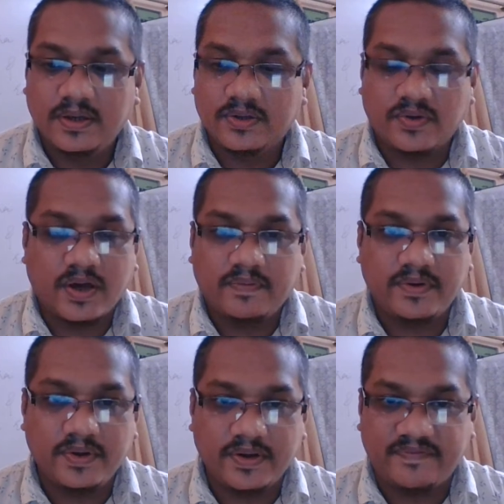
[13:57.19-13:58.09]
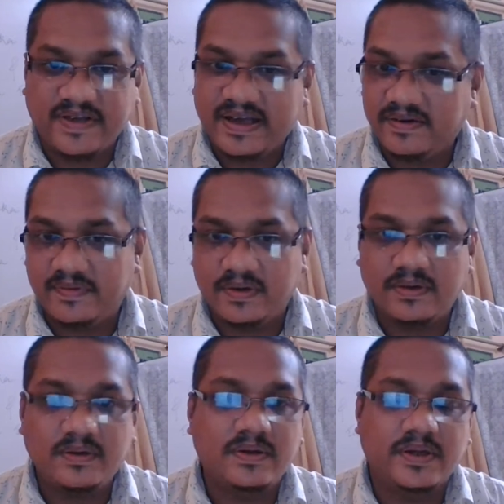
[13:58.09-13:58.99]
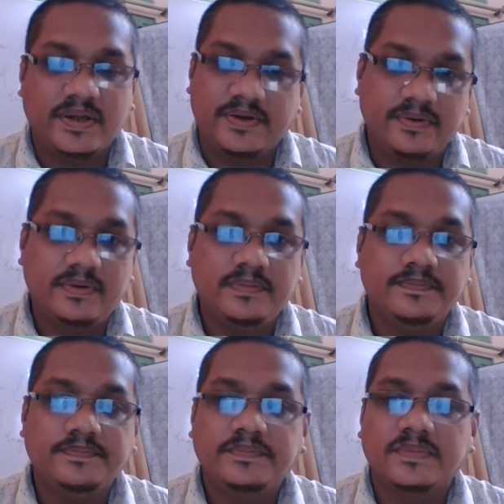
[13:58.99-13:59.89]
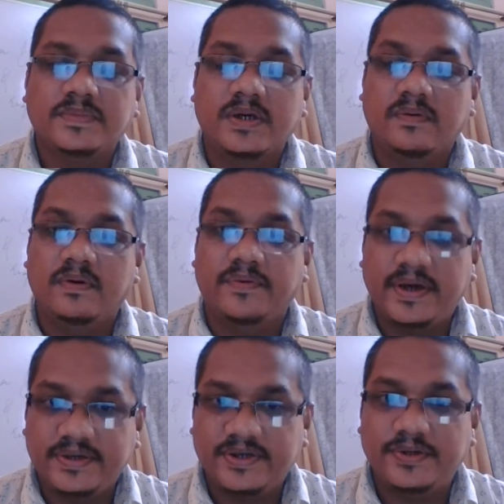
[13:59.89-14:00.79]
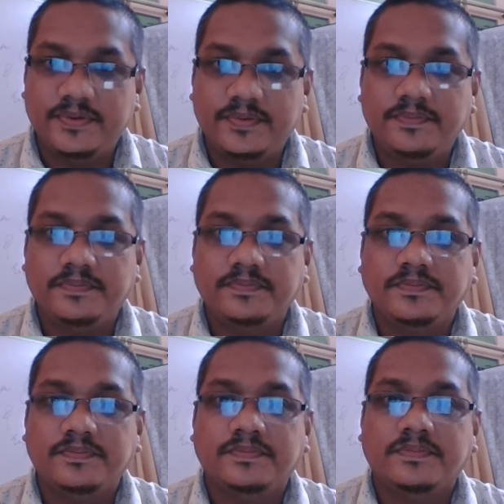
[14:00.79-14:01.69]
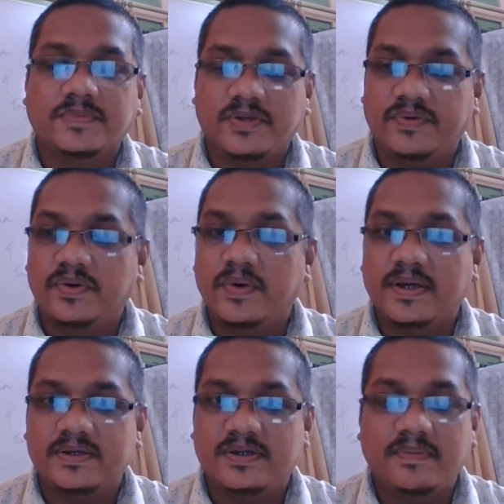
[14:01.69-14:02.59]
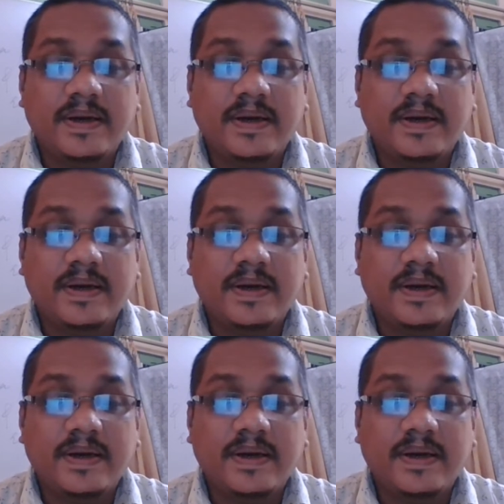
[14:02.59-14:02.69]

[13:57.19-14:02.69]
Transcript: So I'll be available there. I'll write to you if you don't understand.